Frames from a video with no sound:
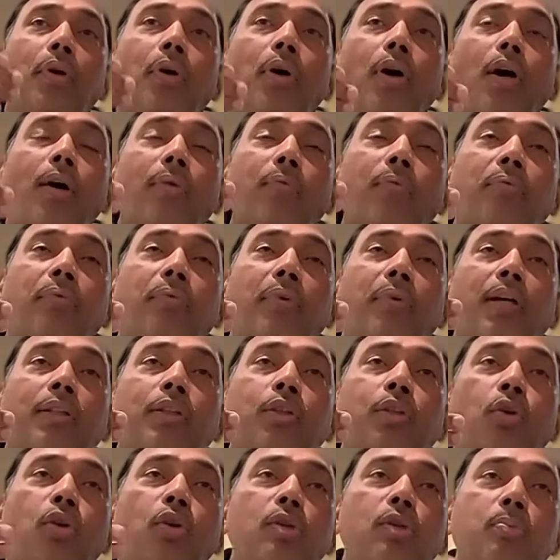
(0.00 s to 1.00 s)
of uh,
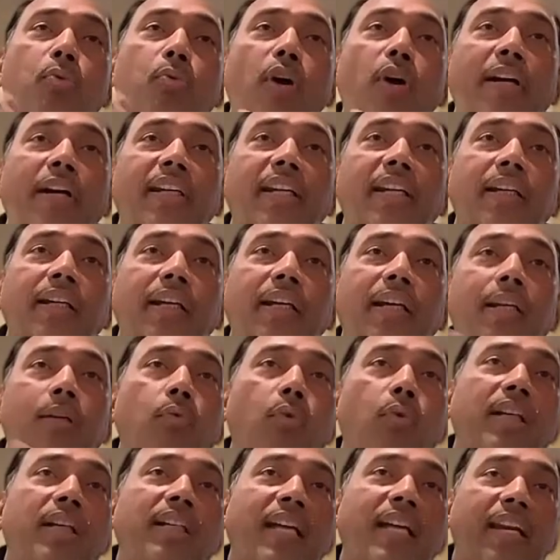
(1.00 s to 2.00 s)
toes pointing in
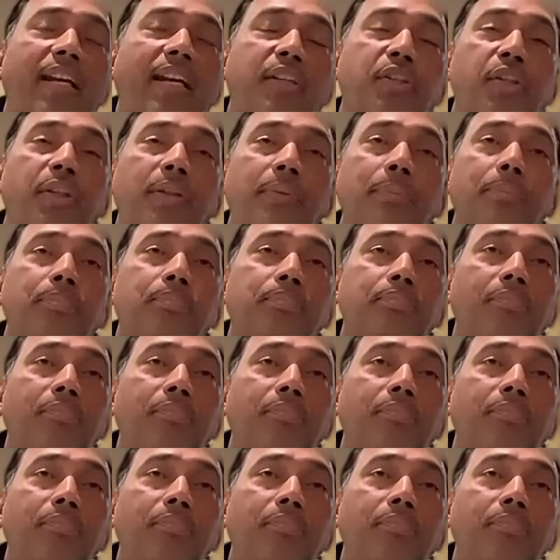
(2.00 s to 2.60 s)
one direction